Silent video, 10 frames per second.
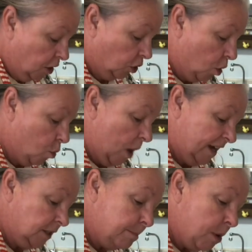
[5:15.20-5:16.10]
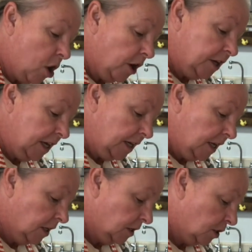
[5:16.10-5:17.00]
the white part in it,
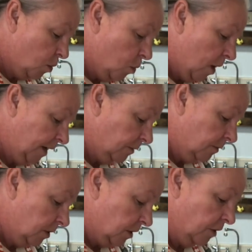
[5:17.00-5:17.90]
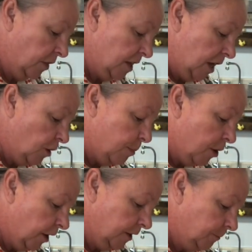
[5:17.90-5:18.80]
because the white or the yellow
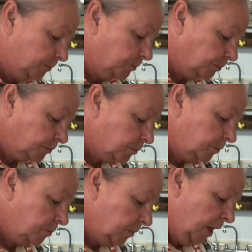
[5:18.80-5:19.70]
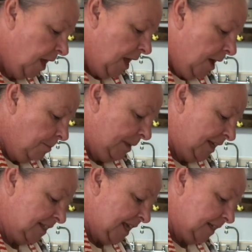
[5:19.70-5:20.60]
part,
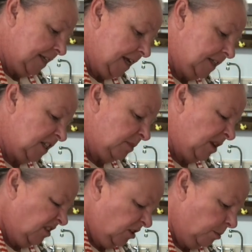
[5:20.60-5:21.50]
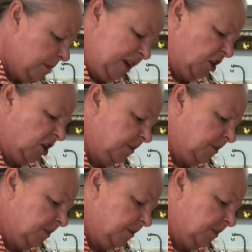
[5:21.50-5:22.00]
because that tends to be a little bitter.